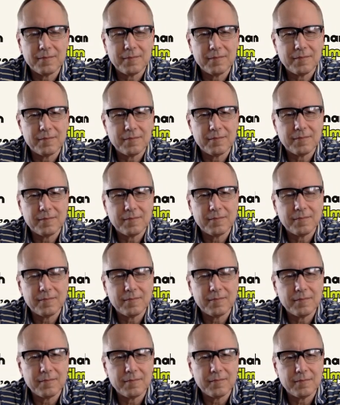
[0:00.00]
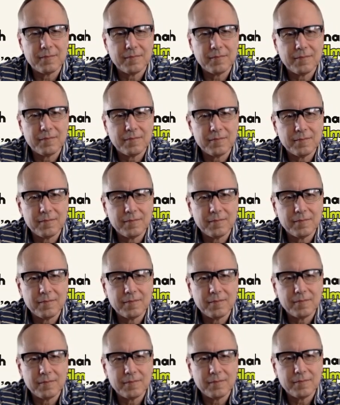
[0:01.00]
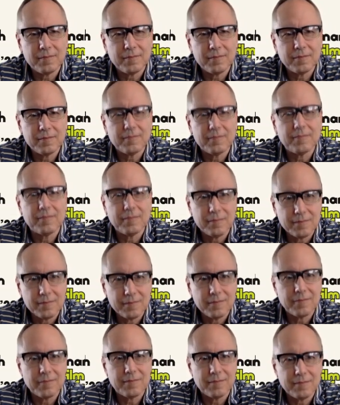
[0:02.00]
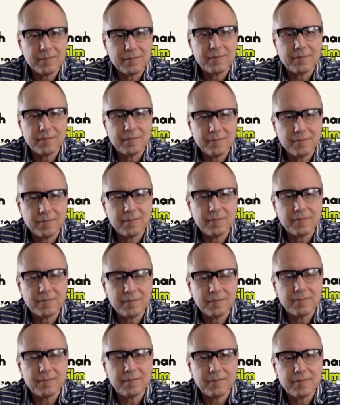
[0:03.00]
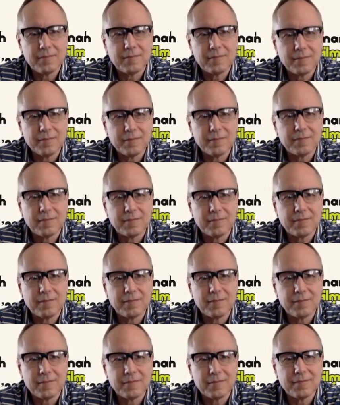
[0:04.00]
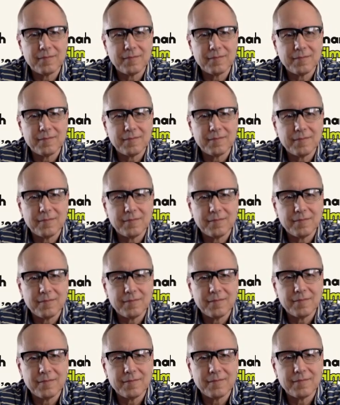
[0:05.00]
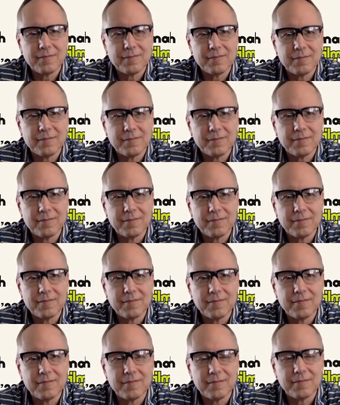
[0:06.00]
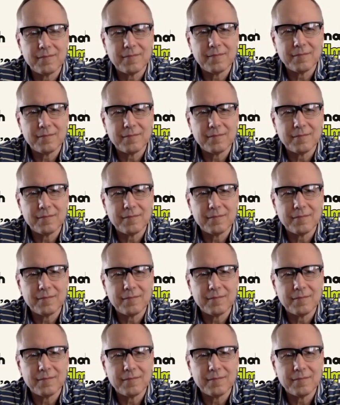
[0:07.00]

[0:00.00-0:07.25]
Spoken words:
[no speech]